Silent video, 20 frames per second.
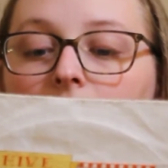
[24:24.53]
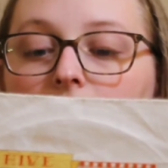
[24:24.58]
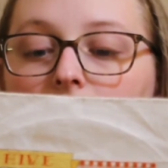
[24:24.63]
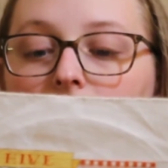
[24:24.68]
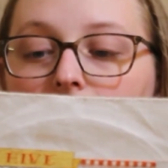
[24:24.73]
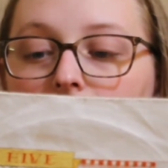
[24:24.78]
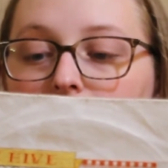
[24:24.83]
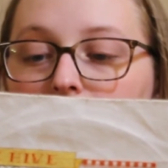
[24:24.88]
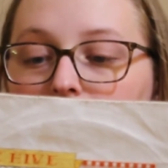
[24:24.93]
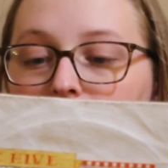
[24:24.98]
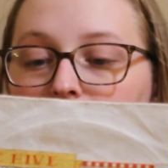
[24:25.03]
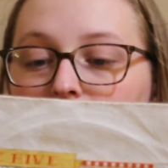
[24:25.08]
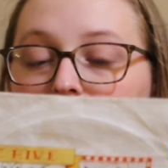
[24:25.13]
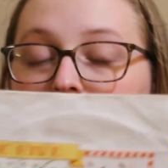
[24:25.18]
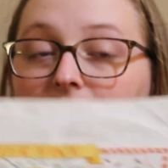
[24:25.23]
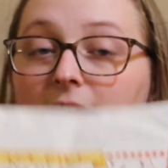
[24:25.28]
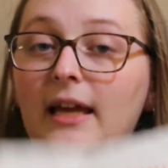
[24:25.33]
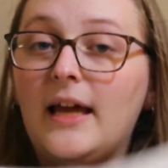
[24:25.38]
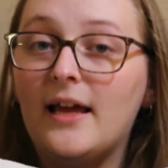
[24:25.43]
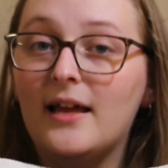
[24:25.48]
But
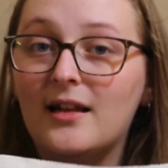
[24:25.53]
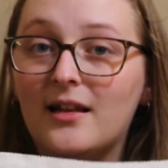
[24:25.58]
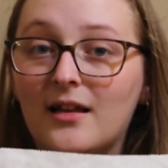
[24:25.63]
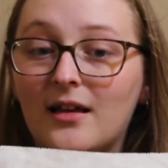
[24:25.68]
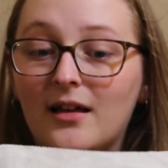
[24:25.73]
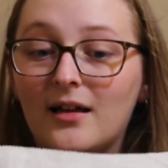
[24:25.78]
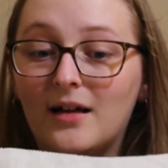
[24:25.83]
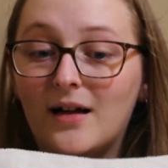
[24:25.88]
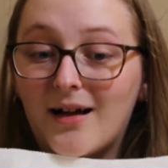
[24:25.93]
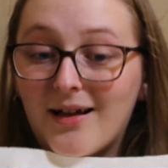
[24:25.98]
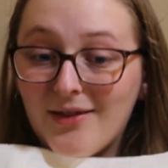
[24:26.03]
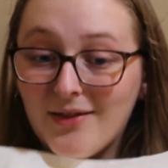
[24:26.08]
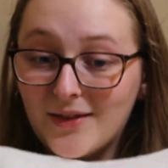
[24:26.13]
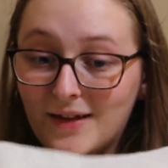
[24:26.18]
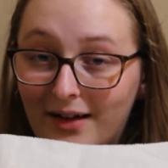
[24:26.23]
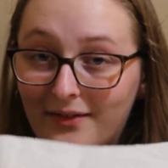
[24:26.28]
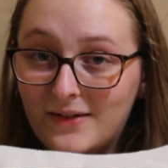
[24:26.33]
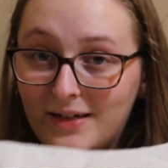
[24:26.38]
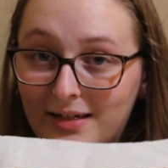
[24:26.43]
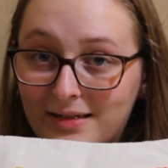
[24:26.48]
again, I
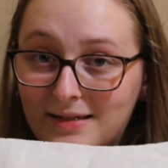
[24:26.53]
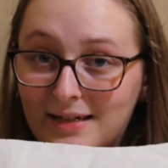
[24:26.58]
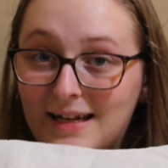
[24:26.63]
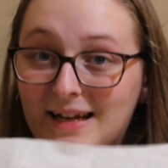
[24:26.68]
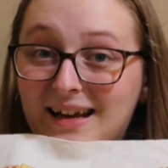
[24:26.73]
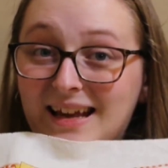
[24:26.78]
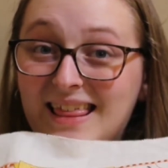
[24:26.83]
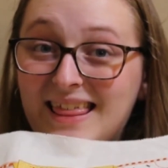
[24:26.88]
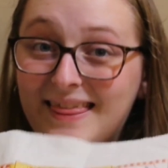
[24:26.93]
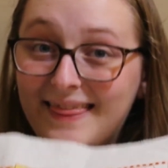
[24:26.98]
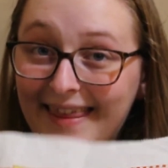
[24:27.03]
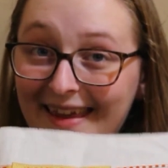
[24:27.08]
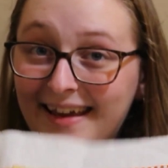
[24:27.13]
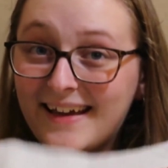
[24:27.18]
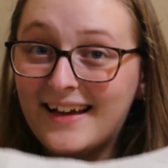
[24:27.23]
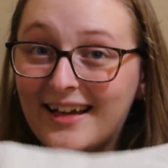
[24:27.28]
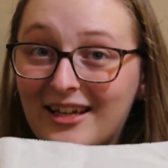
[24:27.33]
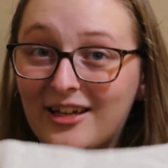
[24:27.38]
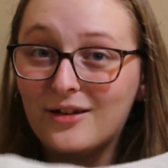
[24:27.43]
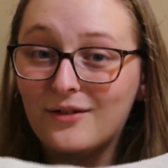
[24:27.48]
love it, and I
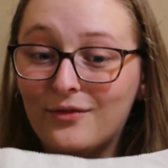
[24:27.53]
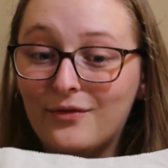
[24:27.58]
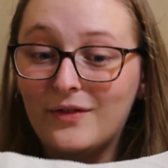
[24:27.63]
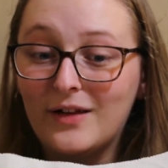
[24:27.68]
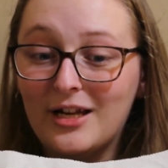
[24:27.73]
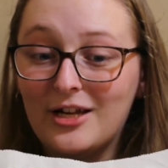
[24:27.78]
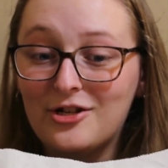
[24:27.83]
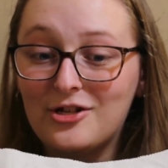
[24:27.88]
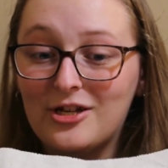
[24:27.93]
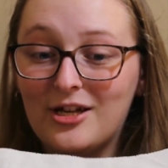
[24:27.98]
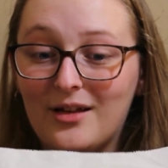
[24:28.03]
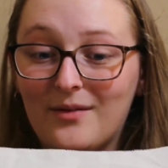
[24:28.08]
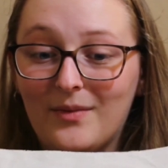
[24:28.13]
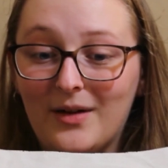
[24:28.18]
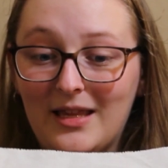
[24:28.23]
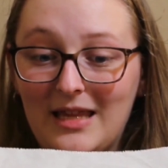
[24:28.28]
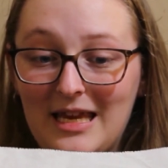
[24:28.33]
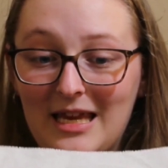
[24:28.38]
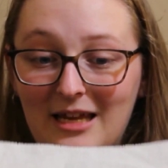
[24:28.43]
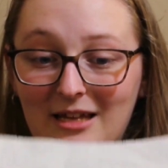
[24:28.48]
think I could finish it
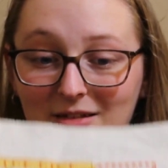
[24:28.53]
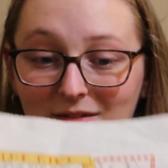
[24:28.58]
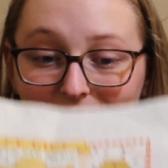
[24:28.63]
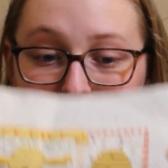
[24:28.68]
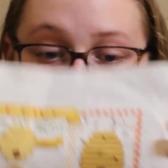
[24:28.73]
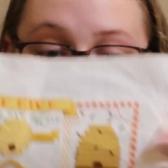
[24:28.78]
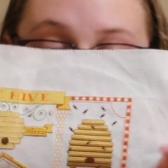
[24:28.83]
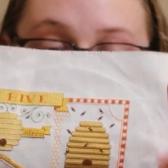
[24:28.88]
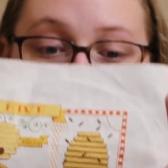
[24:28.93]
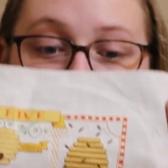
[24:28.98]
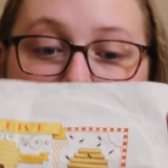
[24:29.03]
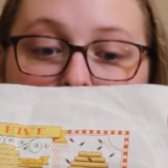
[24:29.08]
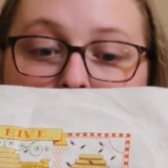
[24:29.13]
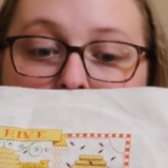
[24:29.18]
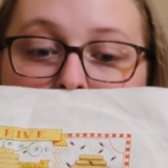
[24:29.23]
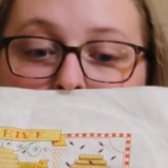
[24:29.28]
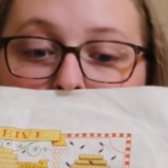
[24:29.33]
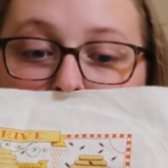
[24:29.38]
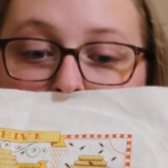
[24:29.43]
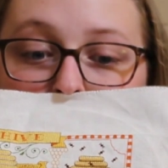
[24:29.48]
by the end of the year
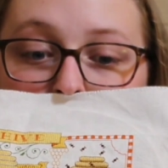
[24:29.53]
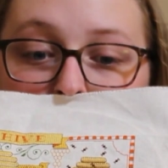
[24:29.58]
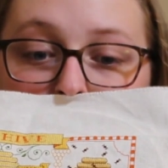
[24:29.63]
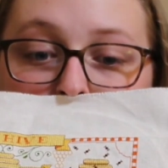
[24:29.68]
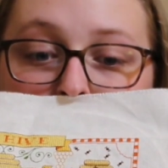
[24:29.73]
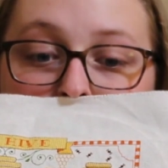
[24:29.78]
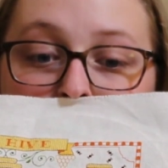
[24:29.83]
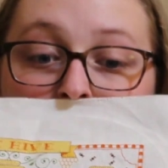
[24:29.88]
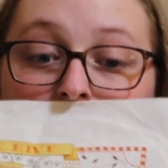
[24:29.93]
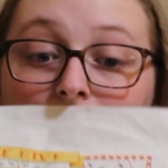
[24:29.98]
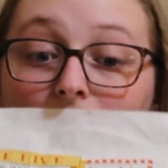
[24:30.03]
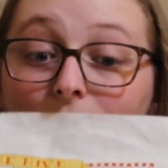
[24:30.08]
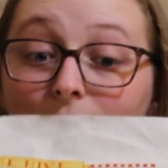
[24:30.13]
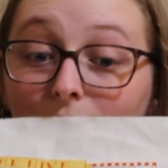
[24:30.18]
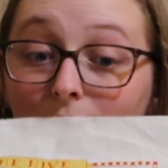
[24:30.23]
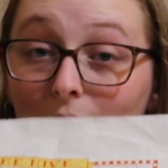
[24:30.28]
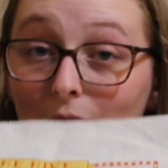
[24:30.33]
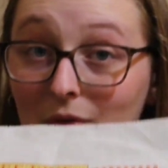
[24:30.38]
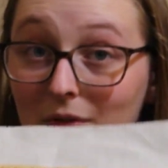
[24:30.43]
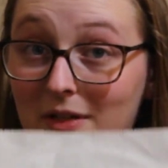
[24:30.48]
if I just
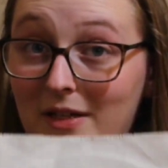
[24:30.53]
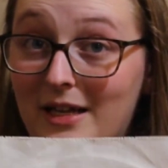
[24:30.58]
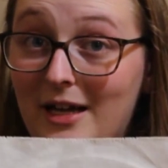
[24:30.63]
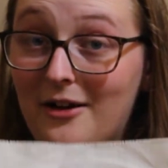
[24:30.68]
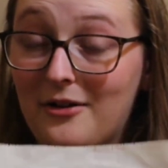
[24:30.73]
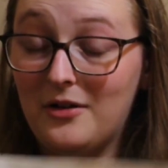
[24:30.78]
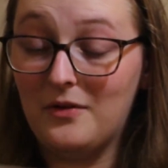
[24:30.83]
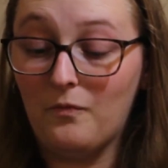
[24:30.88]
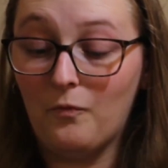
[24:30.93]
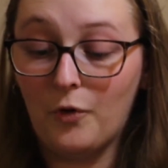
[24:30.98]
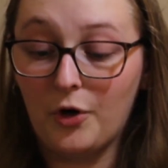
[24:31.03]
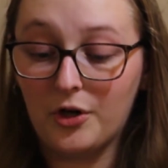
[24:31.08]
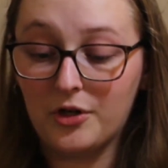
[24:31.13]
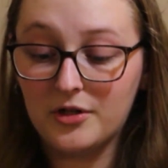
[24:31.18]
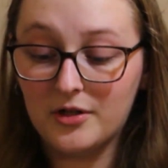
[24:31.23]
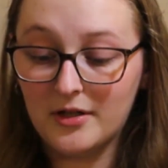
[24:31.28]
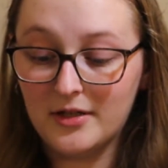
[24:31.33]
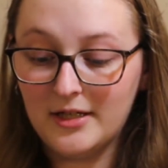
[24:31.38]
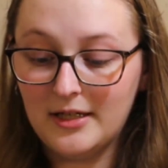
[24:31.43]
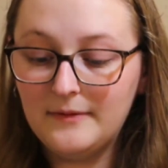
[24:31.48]
pulled it out and worked
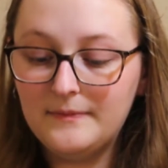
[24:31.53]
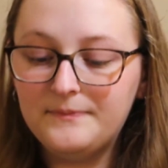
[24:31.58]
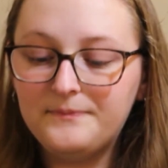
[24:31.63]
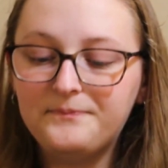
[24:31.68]
on it.